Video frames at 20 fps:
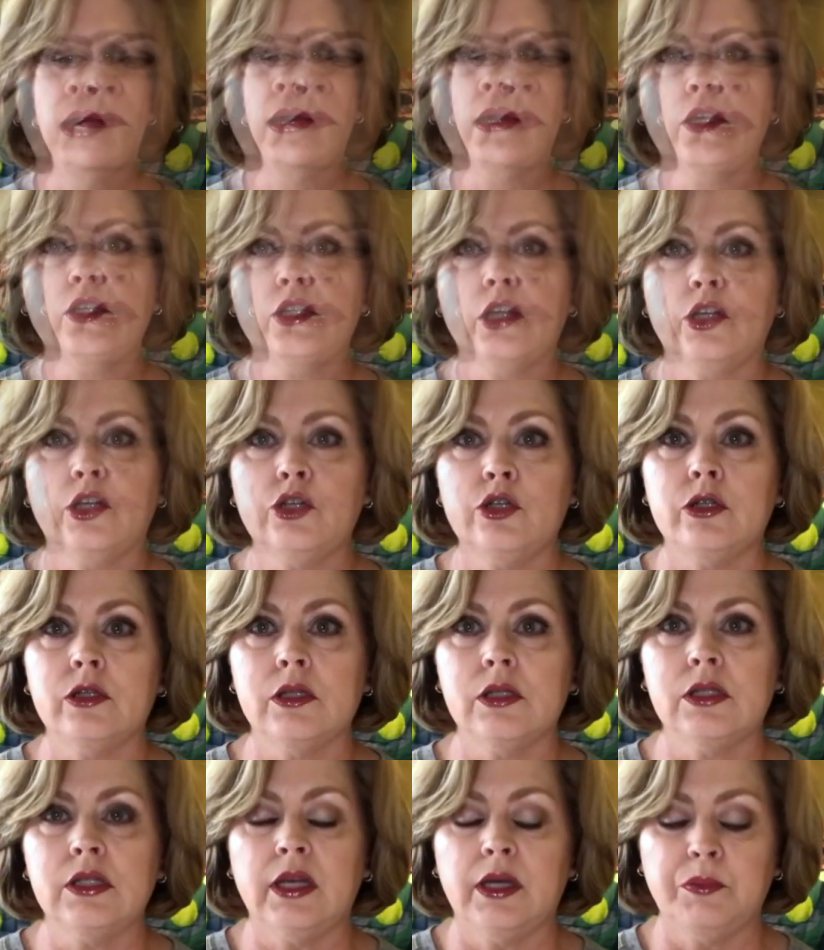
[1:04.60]
I guess I
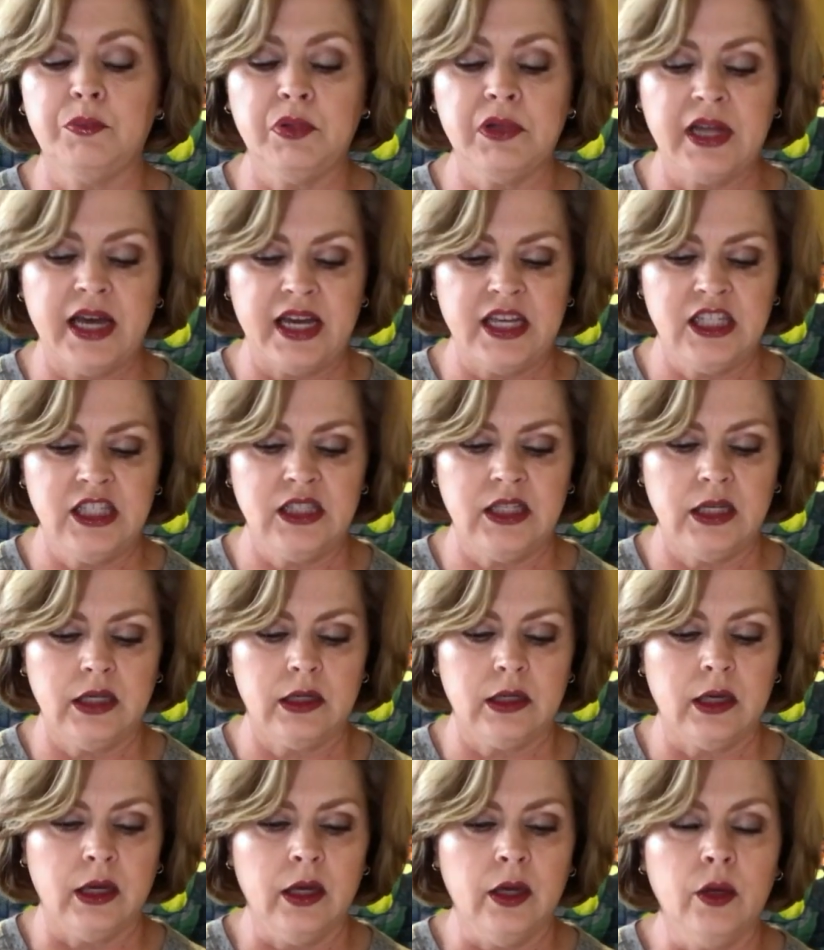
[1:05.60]
shouldn't say
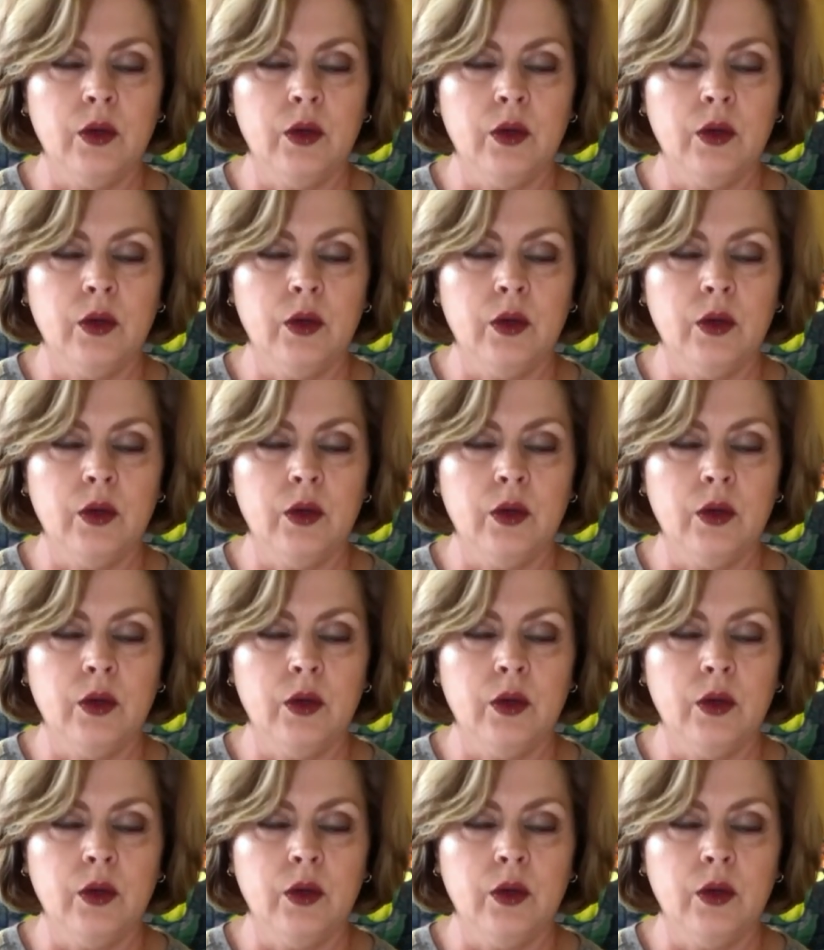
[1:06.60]
plastic.